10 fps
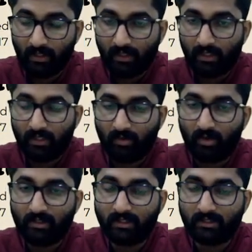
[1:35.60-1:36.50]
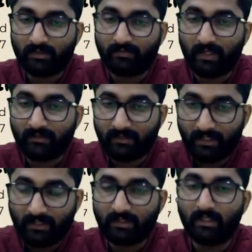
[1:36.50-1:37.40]
in all these 5
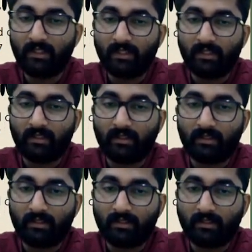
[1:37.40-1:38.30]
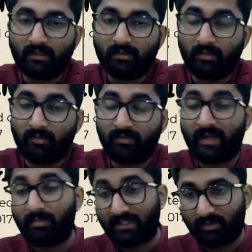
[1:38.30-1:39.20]
states, 5
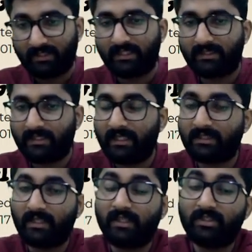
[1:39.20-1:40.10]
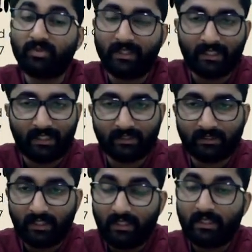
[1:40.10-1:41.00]
plus 1, 6 states, it is 20 lakhs.
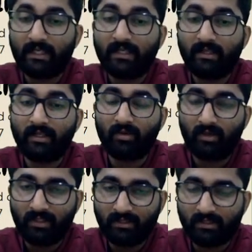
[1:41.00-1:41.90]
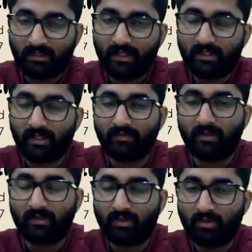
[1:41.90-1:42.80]
Later, in all other states, if
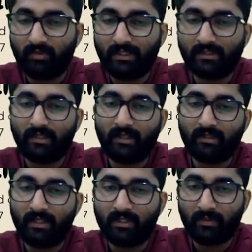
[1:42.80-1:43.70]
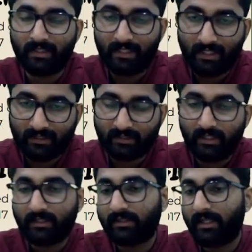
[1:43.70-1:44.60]
your turnover is greater than 20 lakhs,
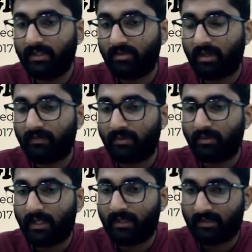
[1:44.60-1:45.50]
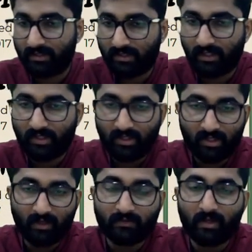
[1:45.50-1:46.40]
then you have to take registration.
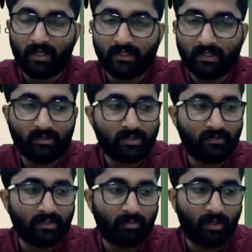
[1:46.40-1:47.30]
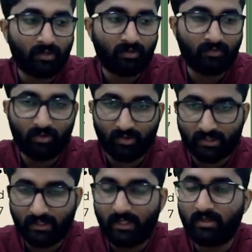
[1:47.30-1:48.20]
If you are exclusive supplier of goods,
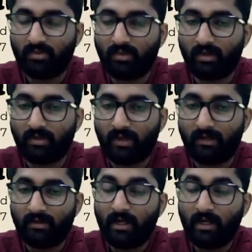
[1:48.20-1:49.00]
then your